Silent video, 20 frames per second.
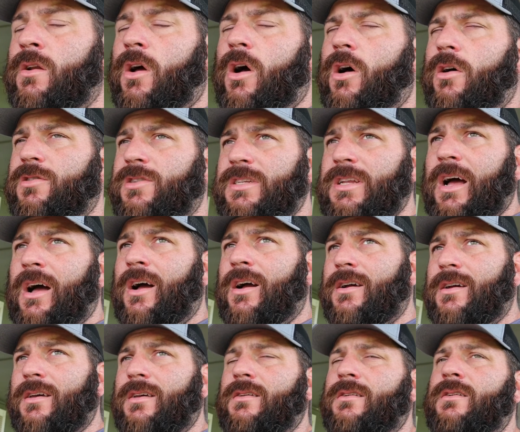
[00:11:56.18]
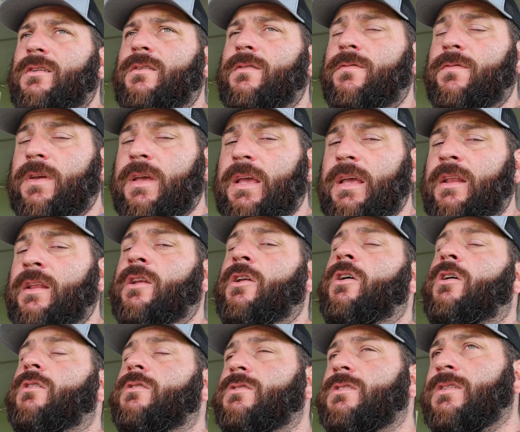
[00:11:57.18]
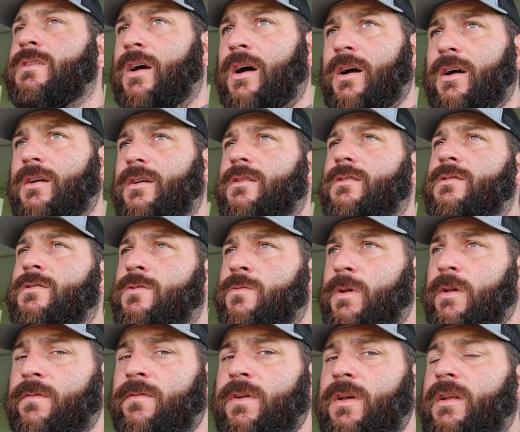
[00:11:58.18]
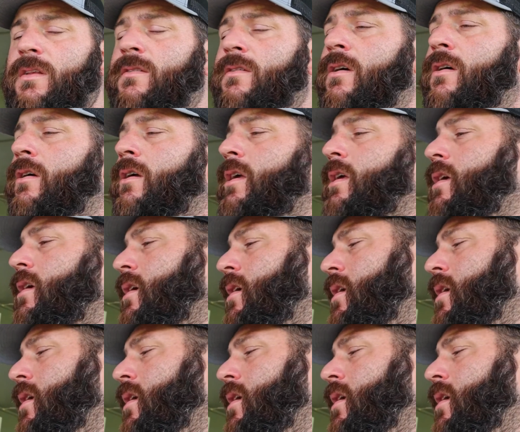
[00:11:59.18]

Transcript: all stock feed and an all stock sweet feed. Sorry.